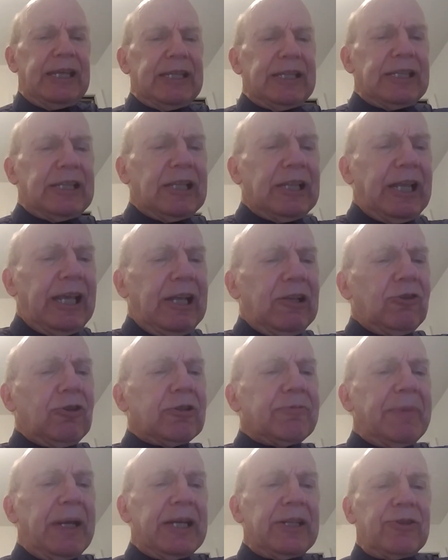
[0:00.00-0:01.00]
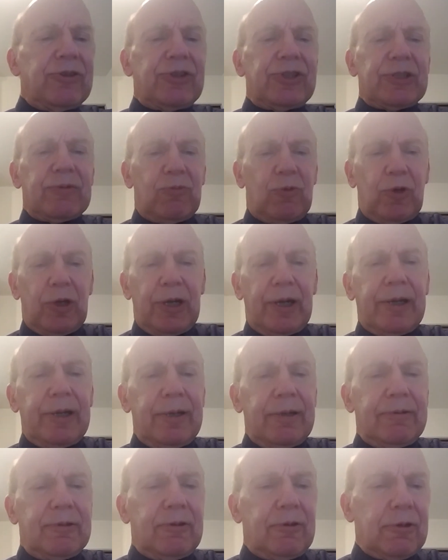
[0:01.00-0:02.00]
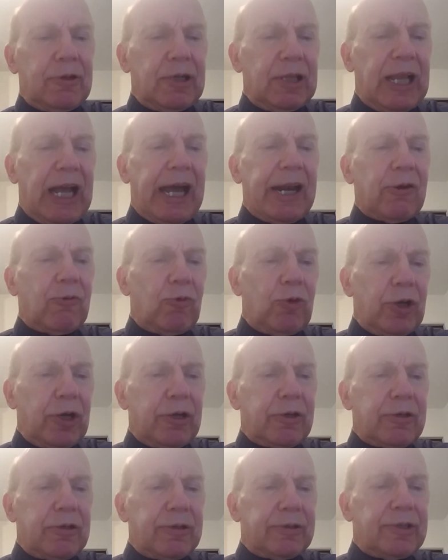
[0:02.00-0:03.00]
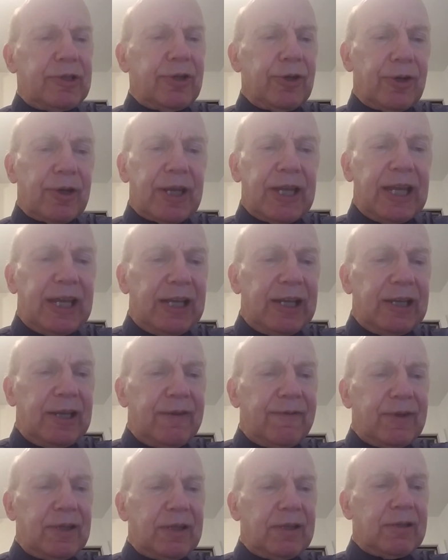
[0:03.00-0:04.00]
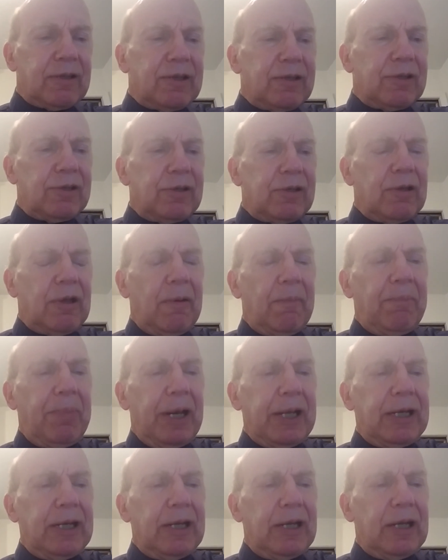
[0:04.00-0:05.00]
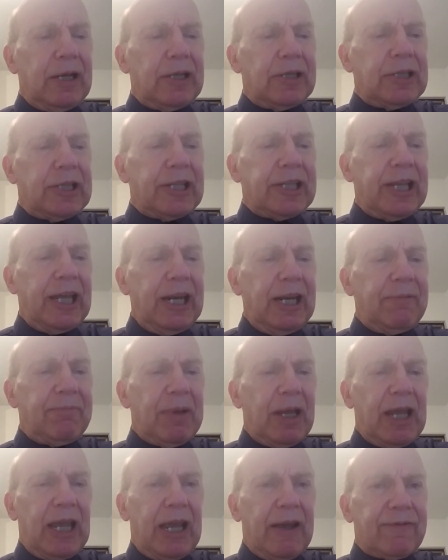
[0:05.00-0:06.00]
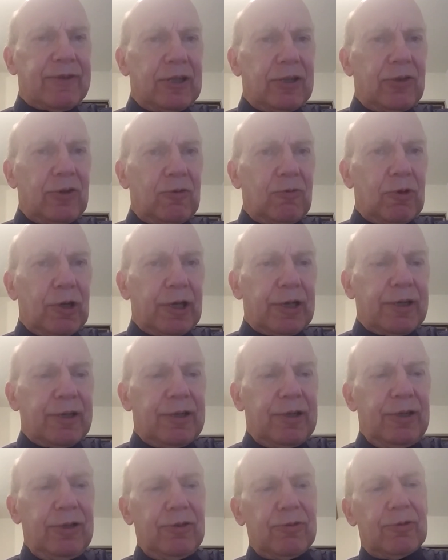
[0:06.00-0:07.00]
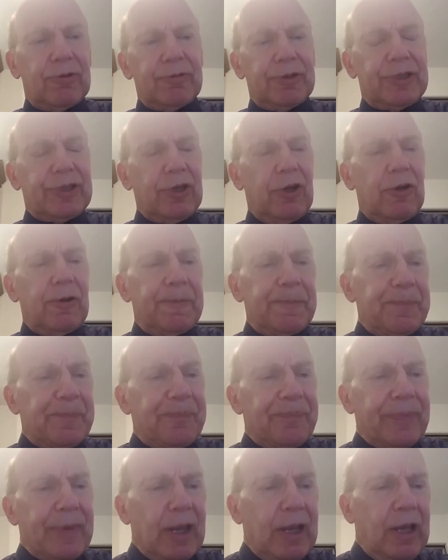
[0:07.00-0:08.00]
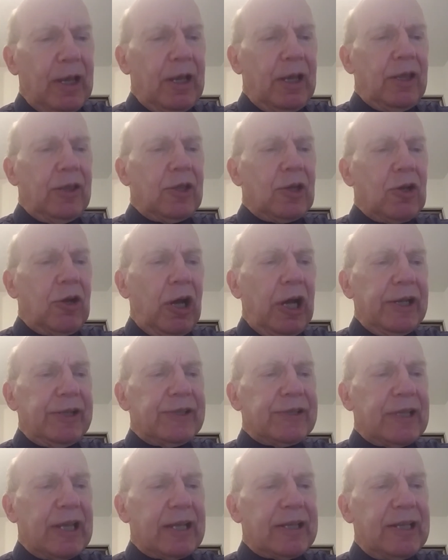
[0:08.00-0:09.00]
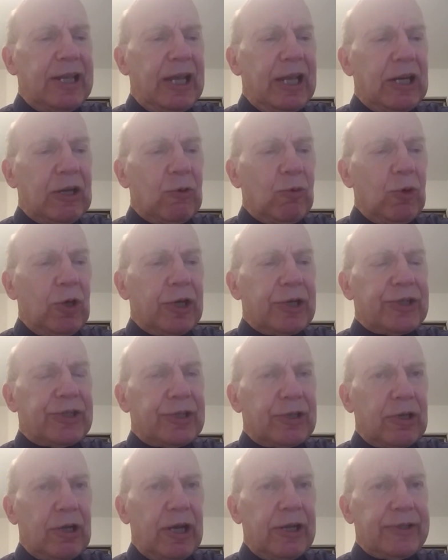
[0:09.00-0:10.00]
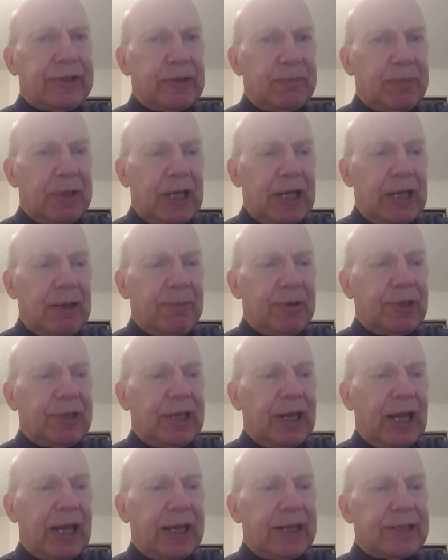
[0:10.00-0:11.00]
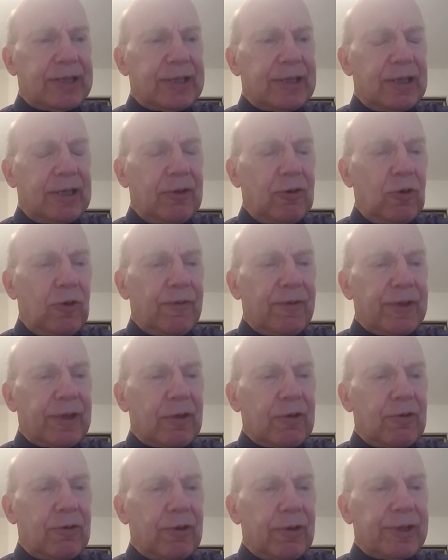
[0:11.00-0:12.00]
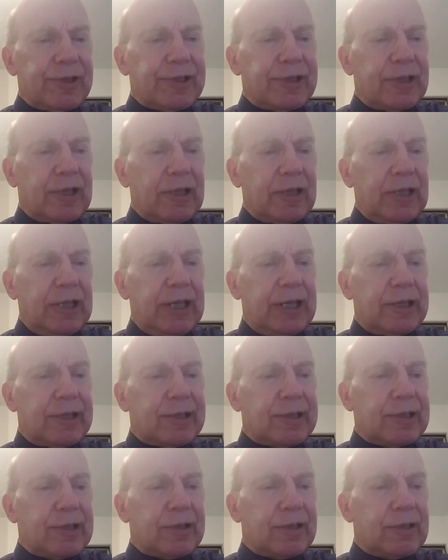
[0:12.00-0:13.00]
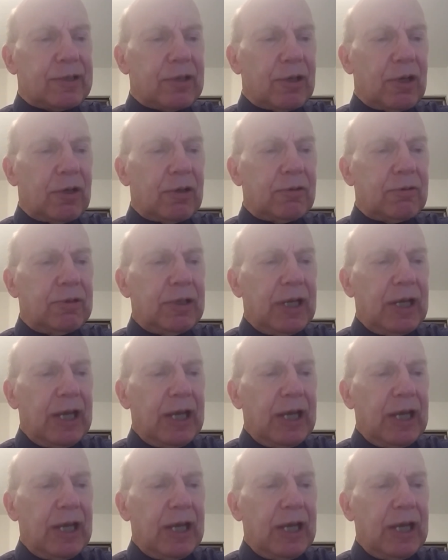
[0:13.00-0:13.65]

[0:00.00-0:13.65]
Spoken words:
the landlord may do some work or a lot of work, turnkey even, but the tenant may have to do work too. So the cost of that tenant work should also be amortized over the course of the lease. So